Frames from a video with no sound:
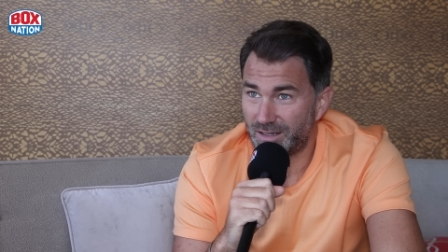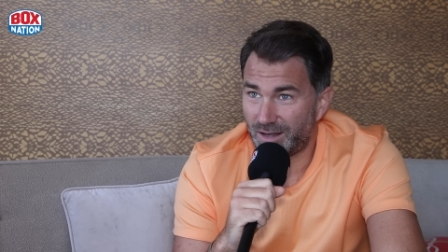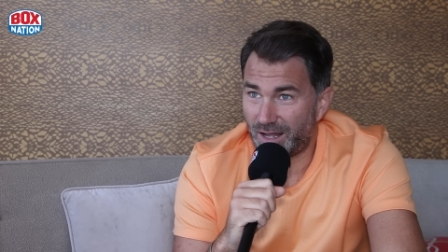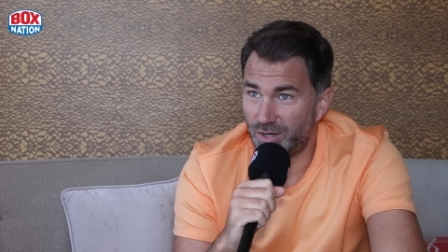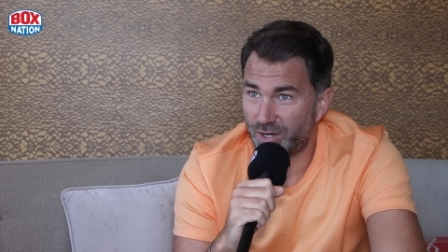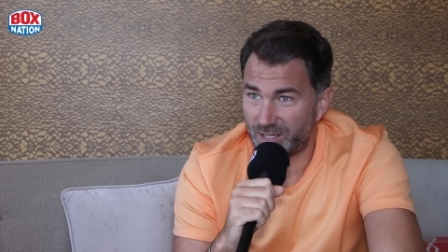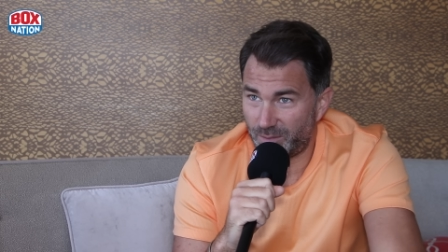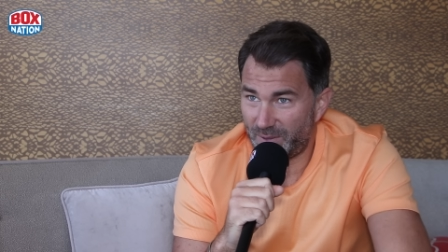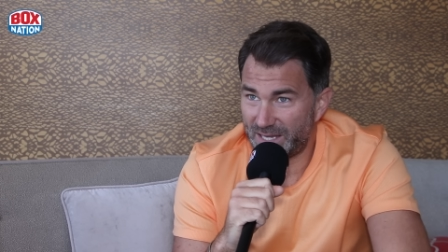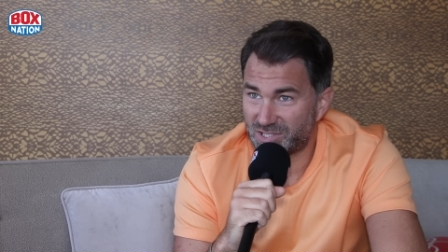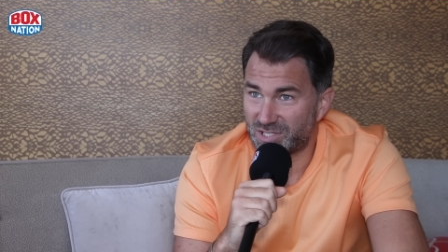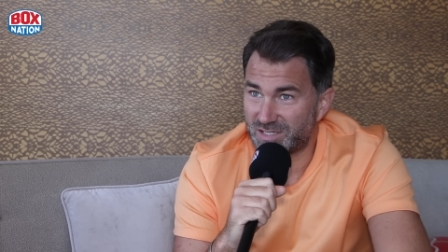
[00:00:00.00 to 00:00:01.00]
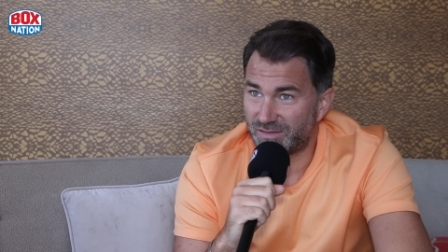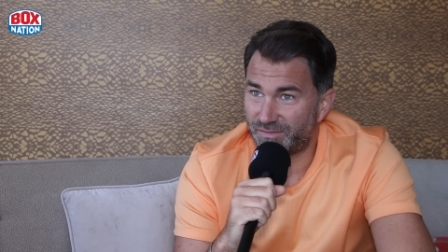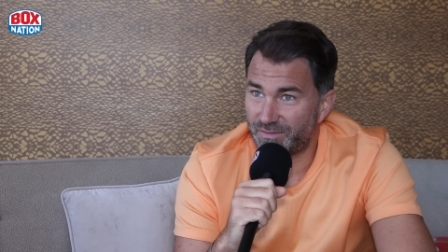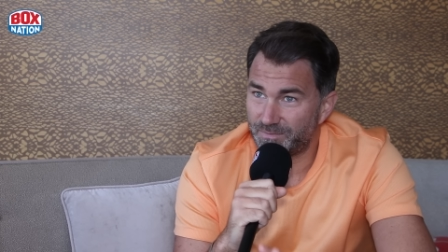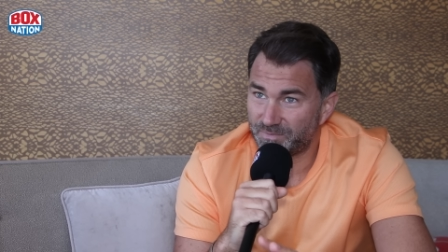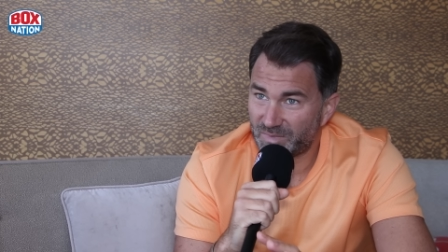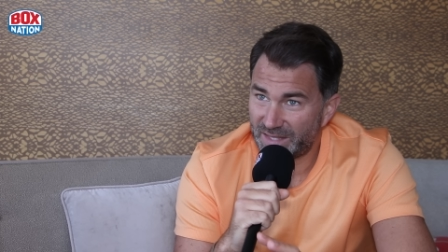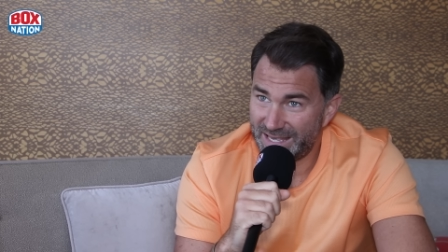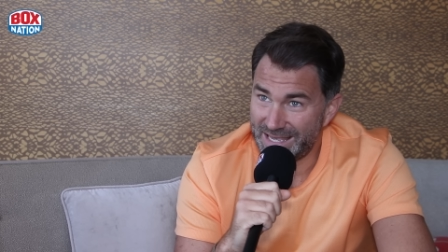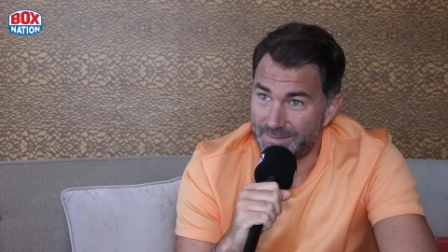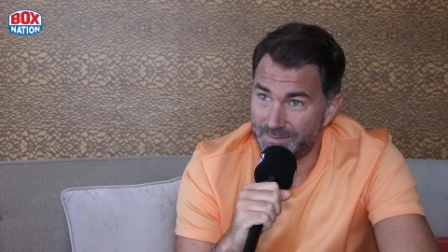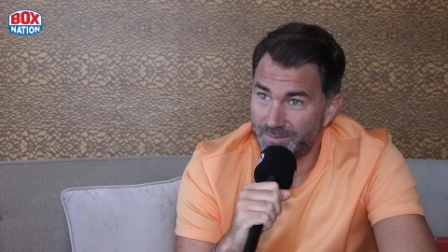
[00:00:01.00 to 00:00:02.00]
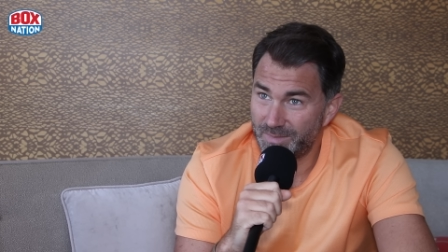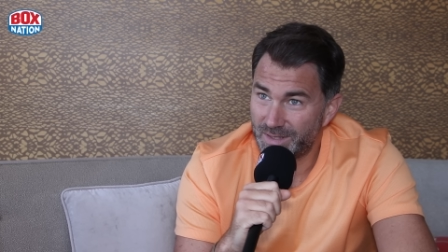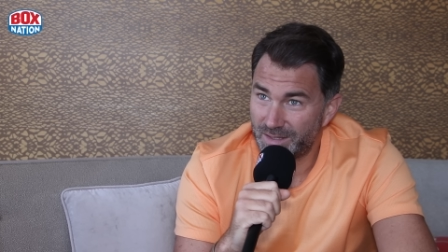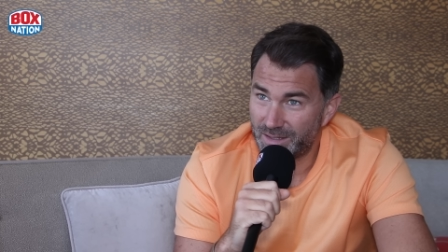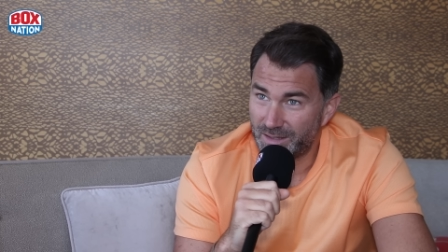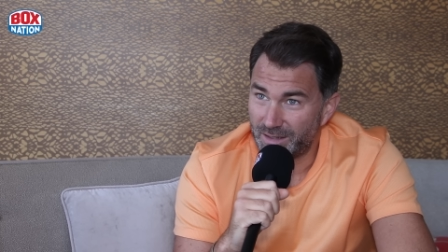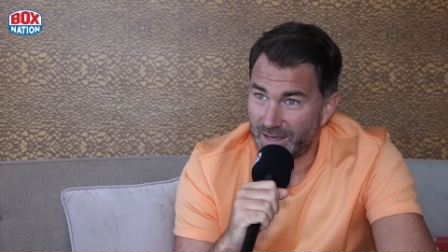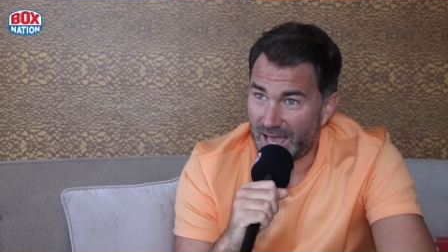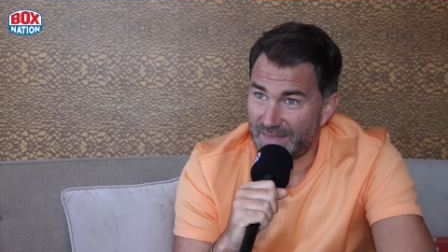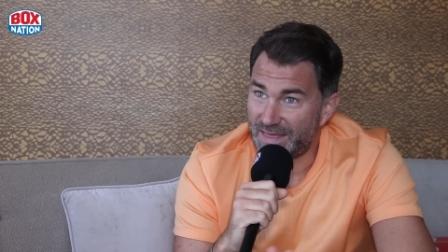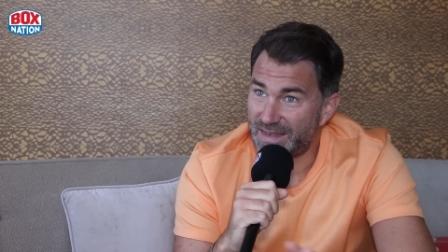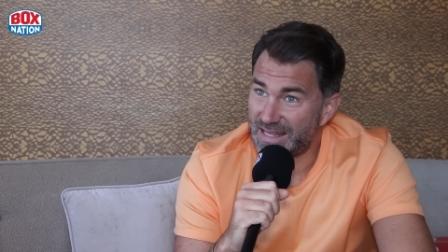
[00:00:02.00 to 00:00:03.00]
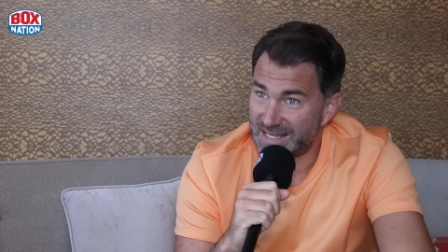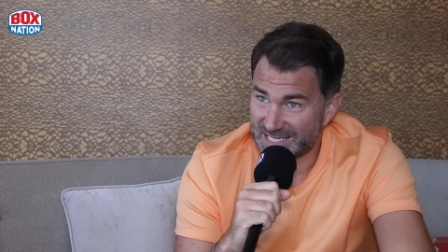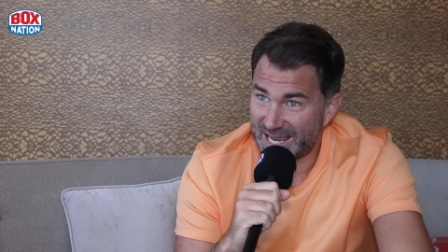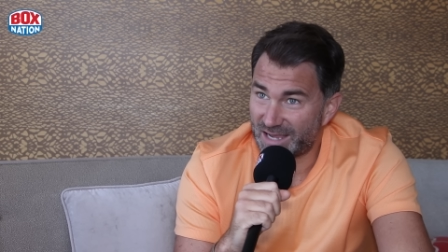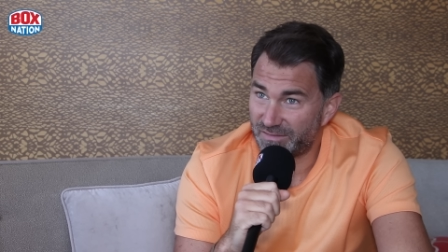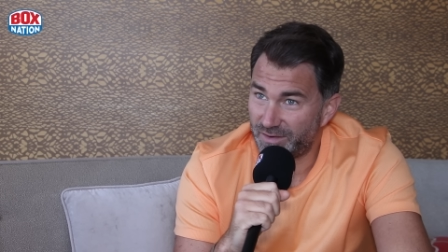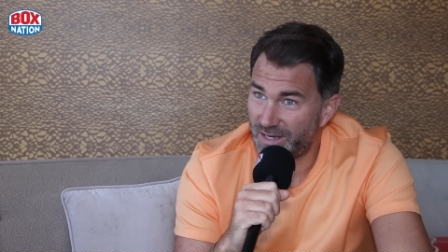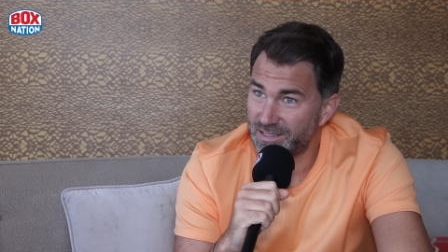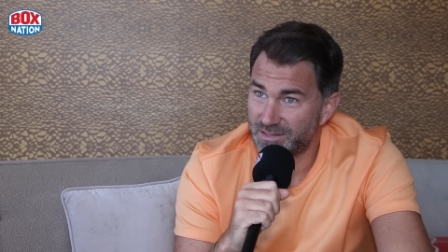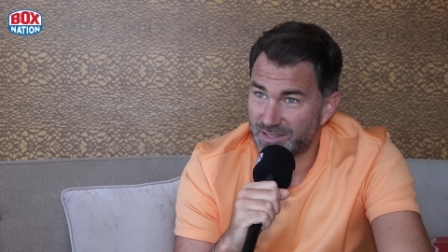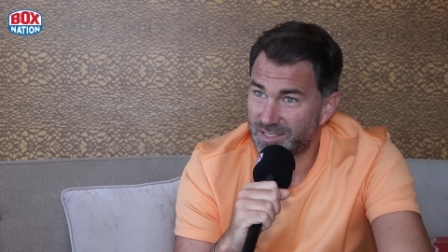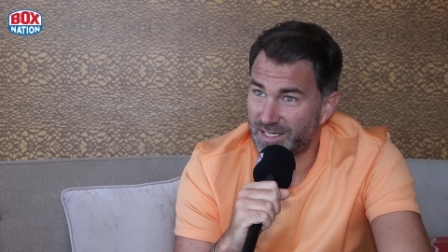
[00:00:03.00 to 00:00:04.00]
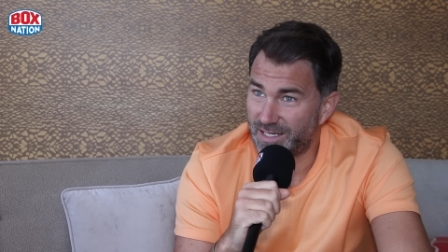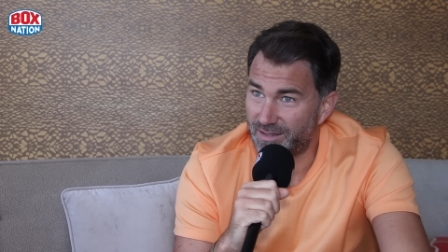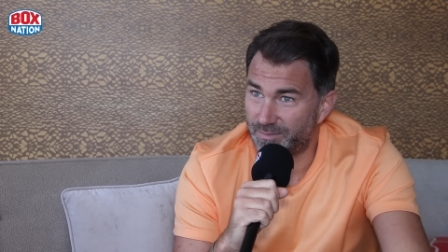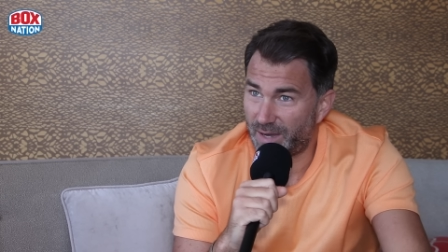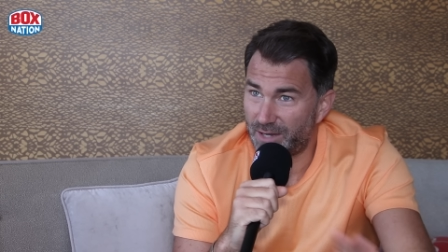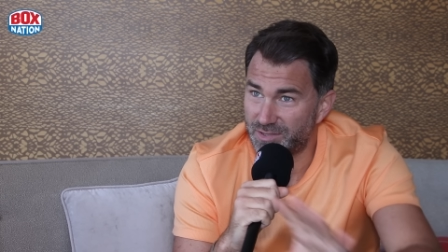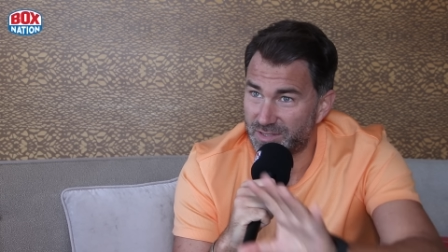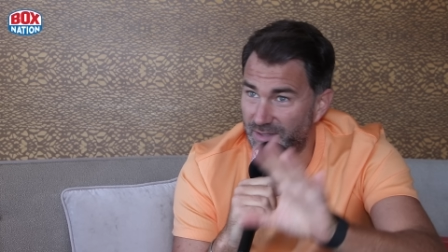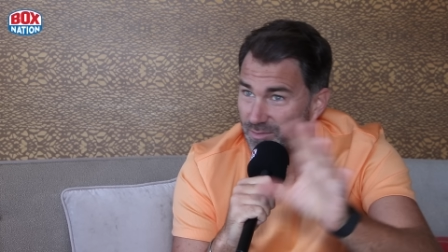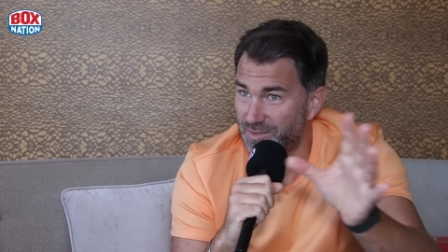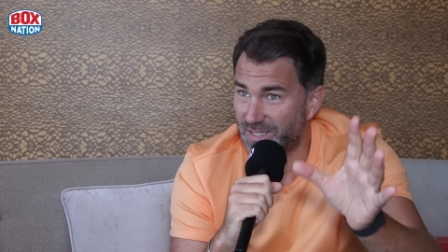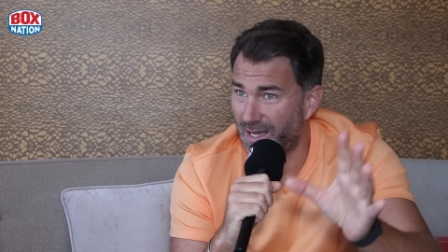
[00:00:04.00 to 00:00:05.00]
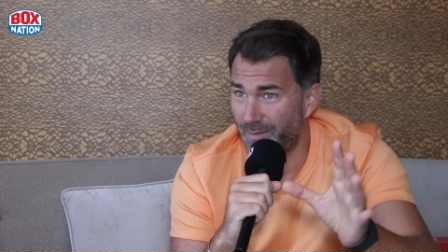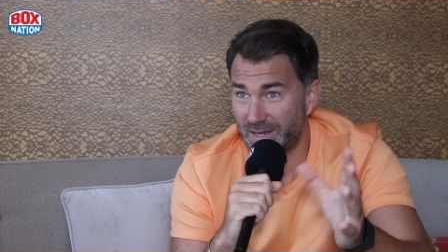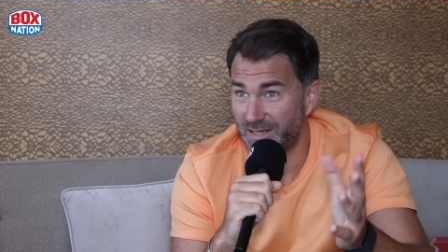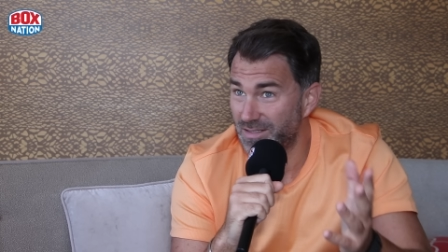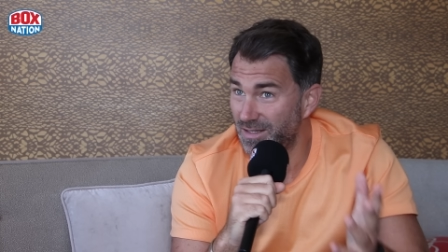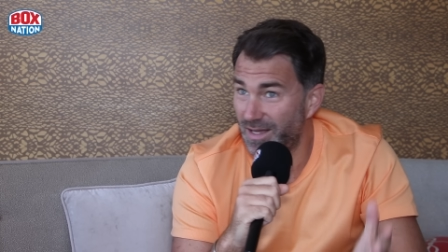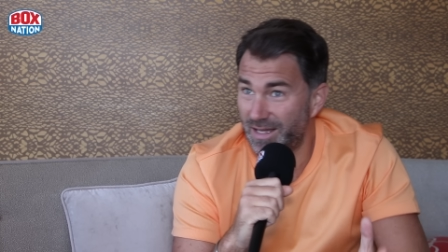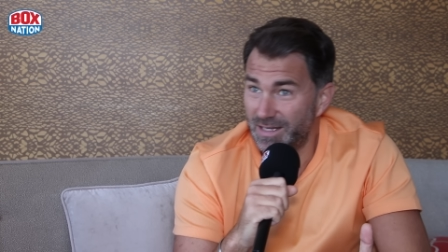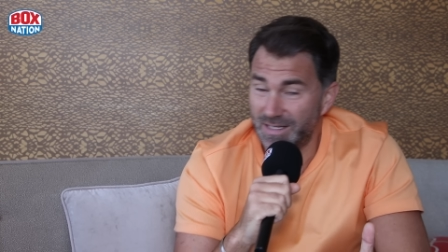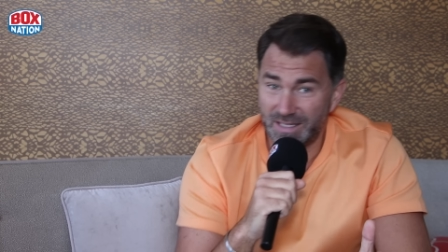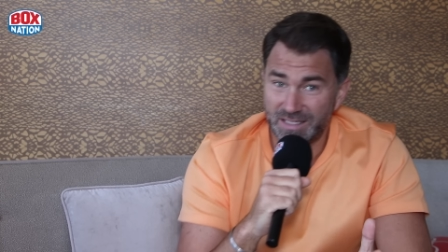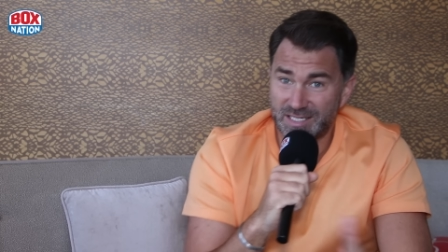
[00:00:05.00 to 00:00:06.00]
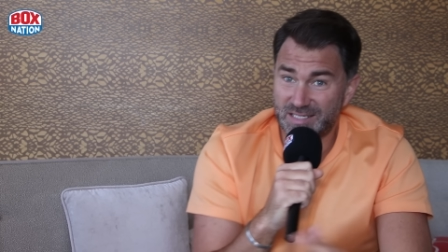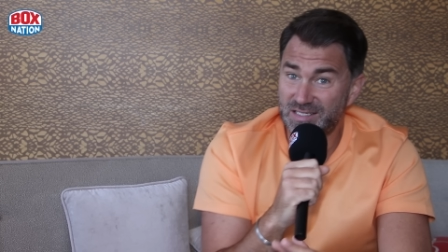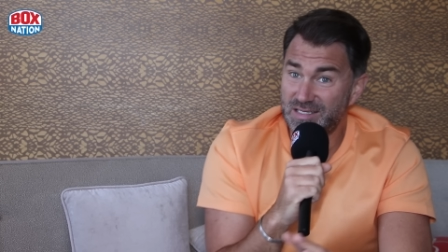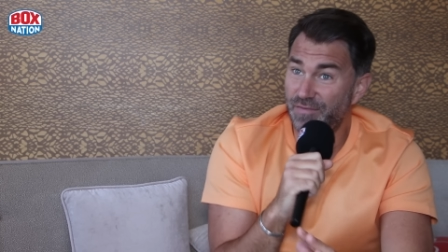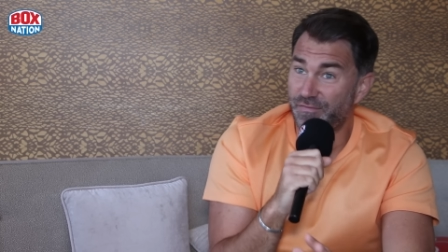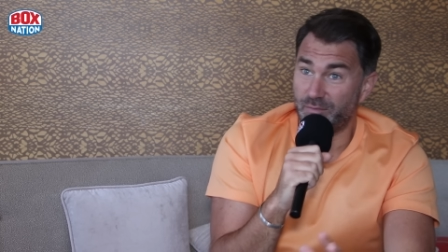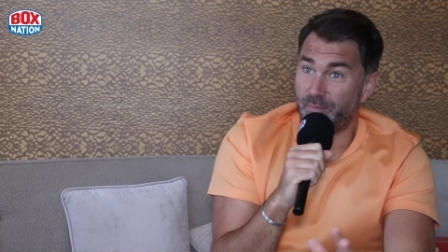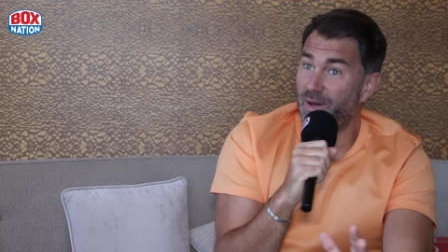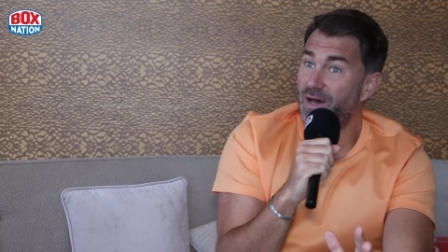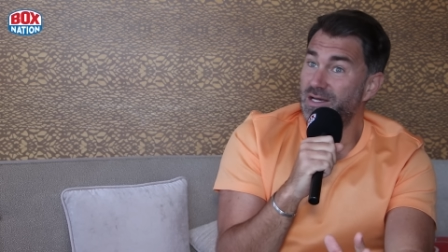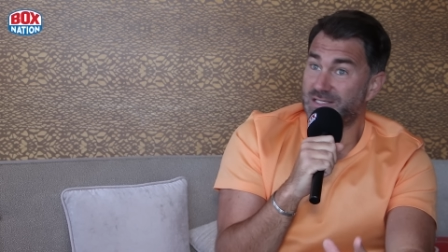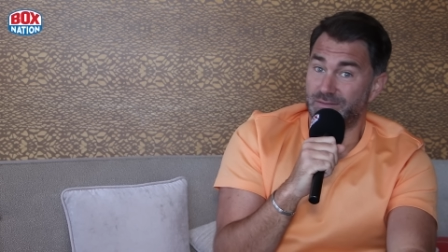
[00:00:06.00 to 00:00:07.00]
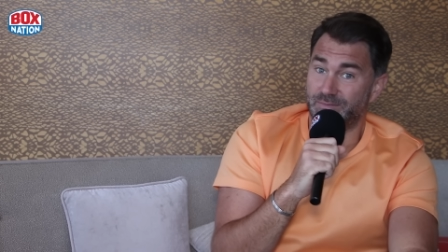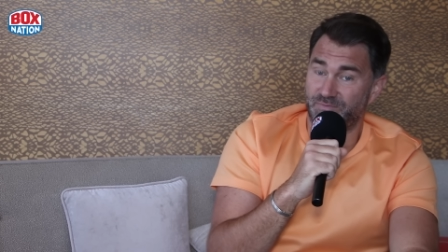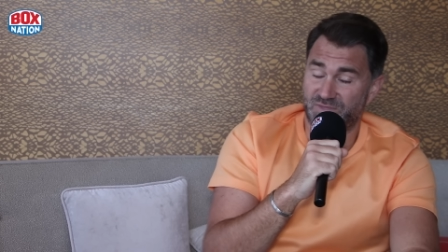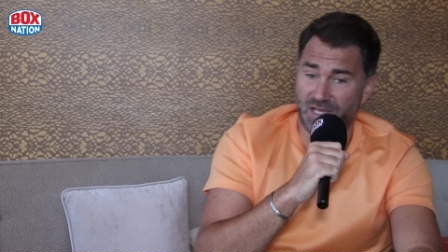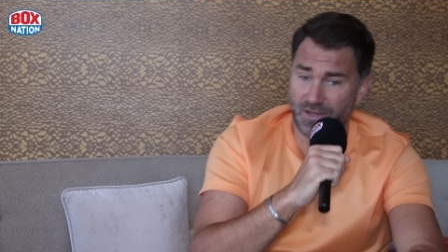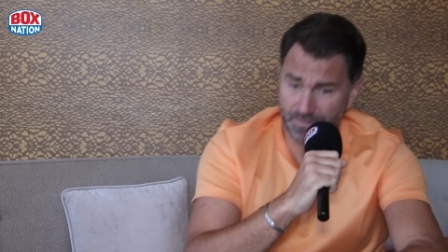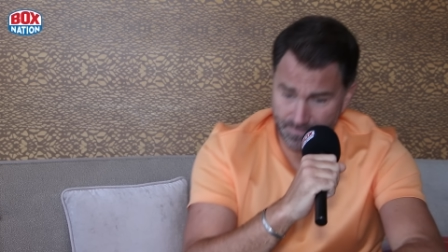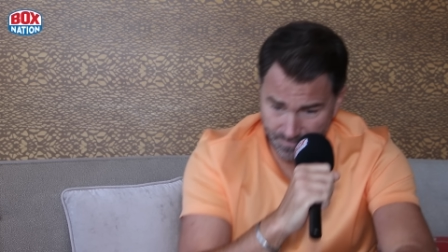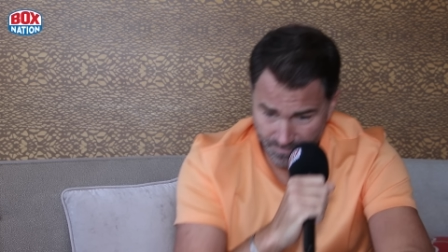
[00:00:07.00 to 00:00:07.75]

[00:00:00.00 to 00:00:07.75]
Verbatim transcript: Like, look at the pictures of him and then in the tank fight. Did you see it? The post that yeah. was there. I mean, it's like, it's a different person. So,